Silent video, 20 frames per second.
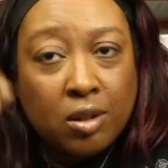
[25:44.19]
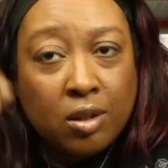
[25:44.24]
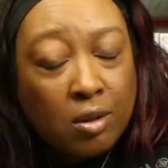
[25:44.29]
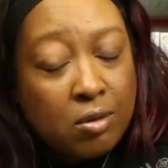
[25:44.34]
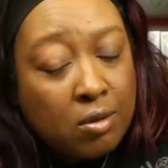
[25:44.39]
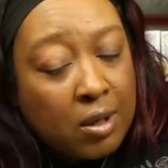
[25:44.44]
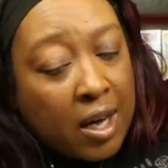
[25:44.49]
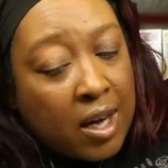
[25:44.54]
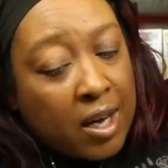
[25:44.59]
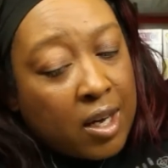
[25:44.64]

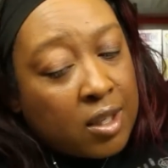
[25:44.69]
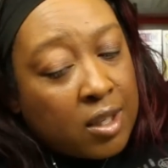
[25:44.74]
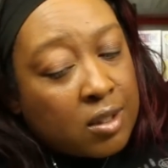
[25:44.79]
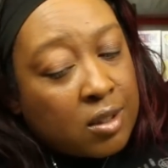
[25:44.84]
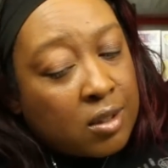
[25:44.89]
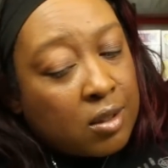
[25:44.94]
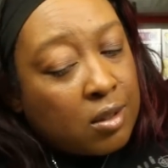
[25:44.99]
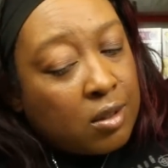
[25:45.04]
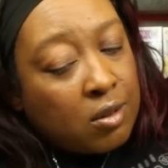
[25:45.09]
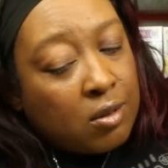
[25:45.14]
you
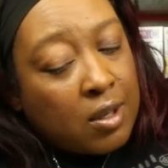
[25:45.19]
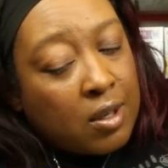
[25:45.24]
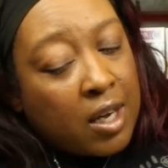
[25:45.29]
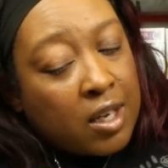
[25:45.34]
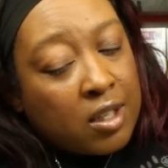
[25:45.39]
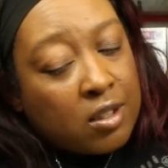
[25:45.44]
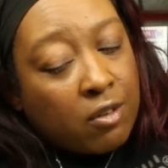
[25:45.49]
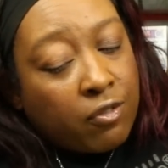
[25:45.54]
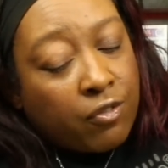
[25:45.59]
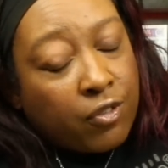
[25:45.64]
guys
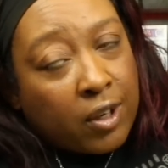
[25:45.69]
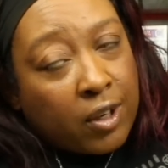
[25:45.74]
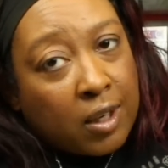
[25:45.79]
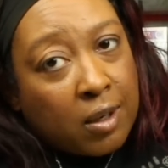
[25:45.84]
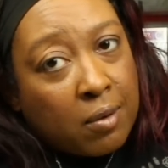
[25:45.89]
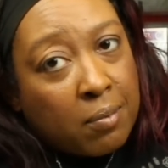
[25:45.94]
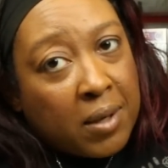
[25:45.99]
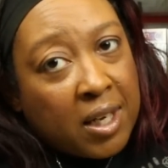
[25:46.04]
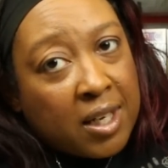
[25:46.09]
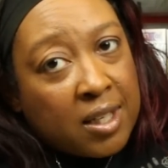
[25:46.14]
are
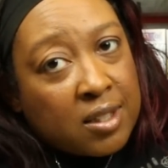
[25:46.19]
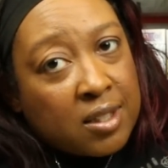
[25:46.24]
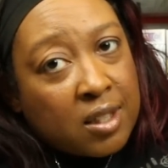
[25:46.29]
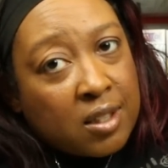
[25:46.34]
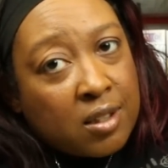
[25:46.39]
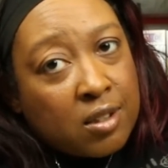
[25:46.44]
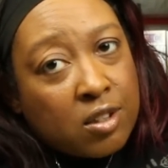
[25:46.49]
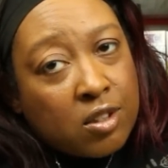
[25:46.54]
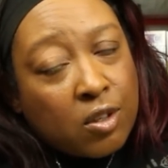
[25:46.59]
freaking amazing.